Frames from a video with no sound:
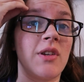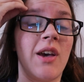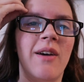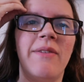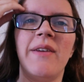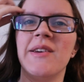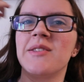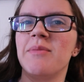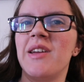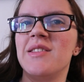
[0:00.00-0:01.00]

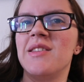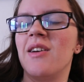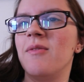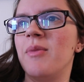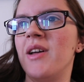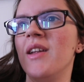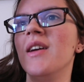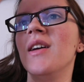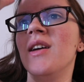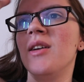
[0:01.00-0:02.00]
confuse myself, but
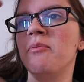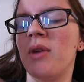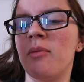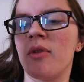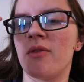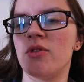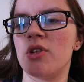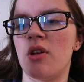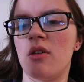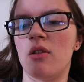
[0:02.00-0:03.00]
my plan for
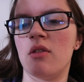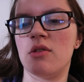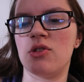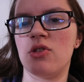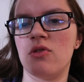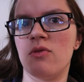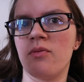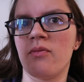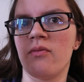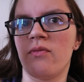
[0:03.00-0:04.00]
today is to
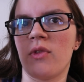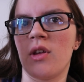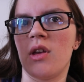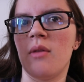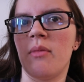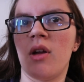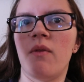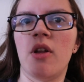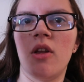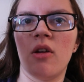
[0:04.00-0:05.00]
get my
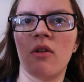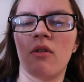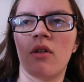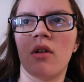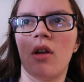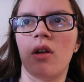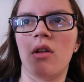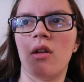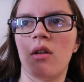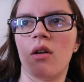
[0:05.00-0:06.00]
video
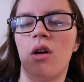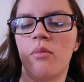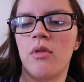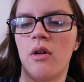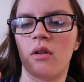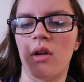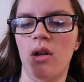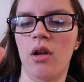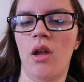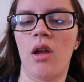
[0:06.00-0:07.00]
edited,
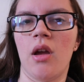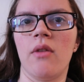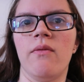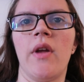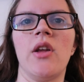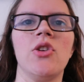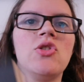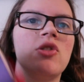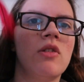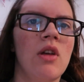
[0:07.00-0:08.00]
uploaded, and
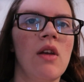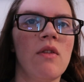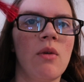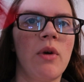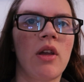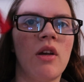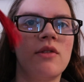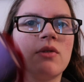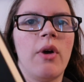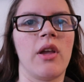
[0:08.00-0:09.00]
finish Camp of the
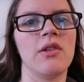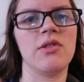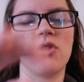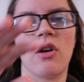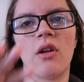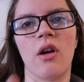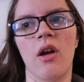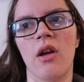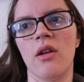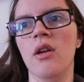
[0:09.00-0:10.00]
Wicked so I can start
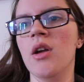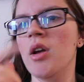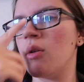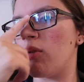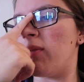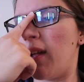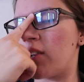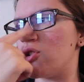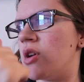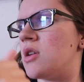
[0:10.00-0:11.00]
on
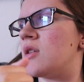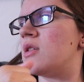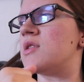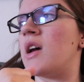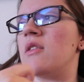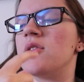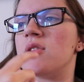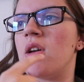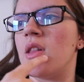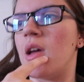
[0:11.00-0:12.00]
Reflection because I
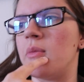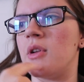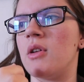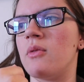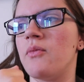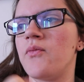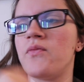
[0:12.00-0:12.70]
decided that I'm going to